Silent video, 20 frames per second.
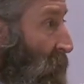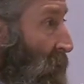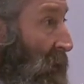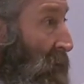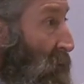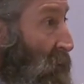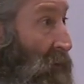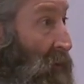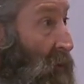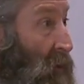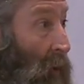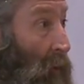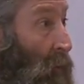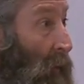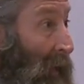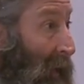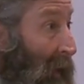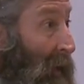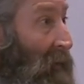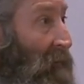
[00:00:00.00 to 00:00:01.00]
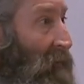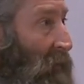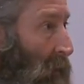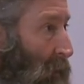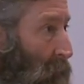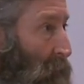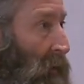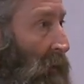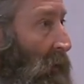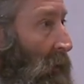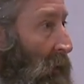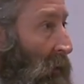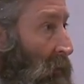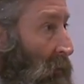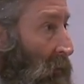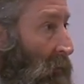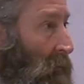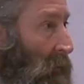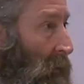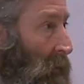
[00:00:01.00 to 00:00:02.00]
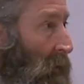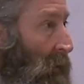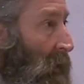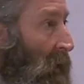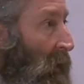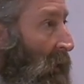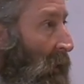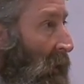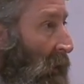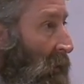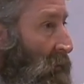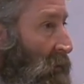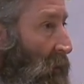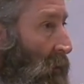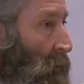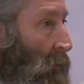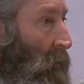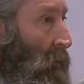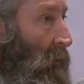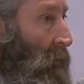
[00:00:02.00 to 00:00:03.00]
They just don't have the ability to do it. And so